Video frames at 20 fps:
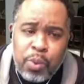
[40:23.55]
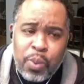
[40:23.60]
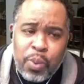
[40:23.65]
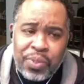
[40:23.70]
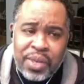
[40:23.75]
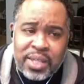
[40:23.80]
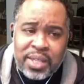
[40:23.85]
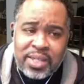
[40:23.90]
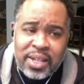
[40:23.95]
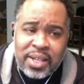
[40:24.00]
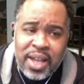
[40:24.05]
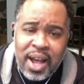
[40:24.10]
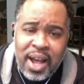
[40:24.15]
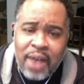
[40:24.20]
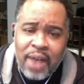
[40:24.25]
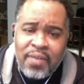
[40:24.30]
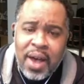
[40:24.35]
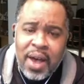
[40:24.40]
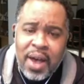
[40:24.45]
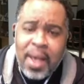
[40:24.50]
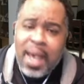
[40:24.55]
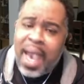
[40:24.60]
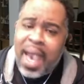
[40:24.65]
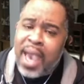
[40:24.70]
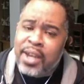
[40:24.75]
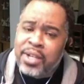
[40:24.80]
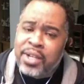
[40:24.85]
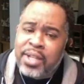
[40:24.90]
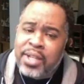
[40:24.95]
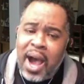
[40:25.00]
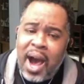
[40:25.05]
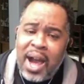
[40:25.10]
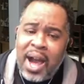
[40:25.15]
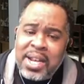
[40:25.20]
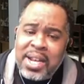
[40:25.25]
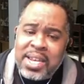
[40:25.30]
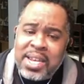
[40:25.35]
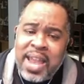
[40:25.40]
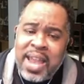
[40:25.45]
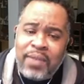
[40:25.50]
with his love and God
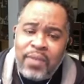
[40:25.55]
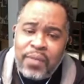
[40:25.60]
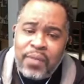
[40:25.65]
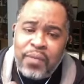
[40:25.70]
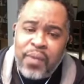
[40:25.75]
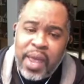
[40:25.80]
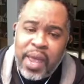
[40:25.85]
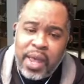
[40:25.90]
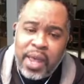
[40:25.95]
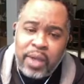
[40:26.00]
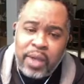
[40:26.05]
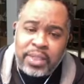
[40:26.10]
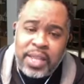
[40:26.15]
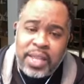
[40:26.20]
never fails.